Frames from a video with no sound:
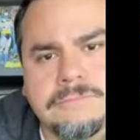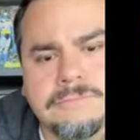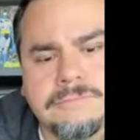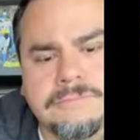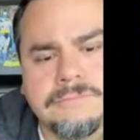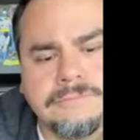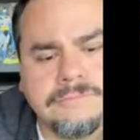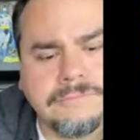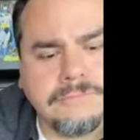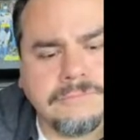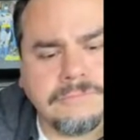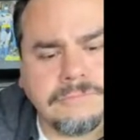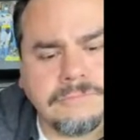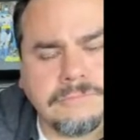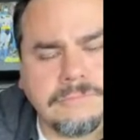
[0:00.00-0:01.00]

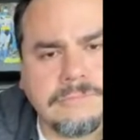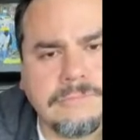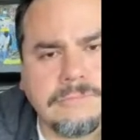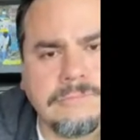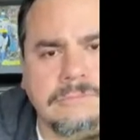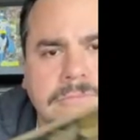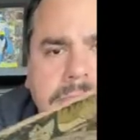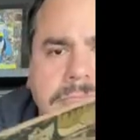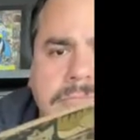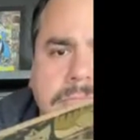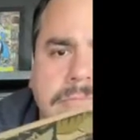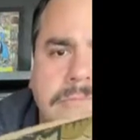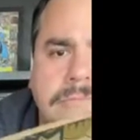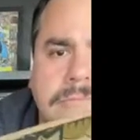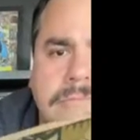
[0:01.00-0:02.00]

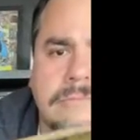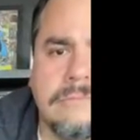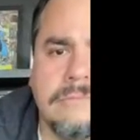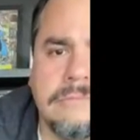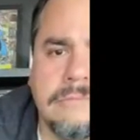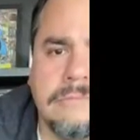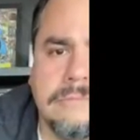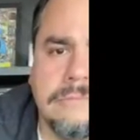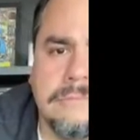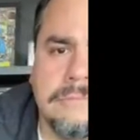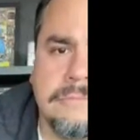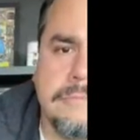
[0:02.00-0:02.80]
This person isn't speaking.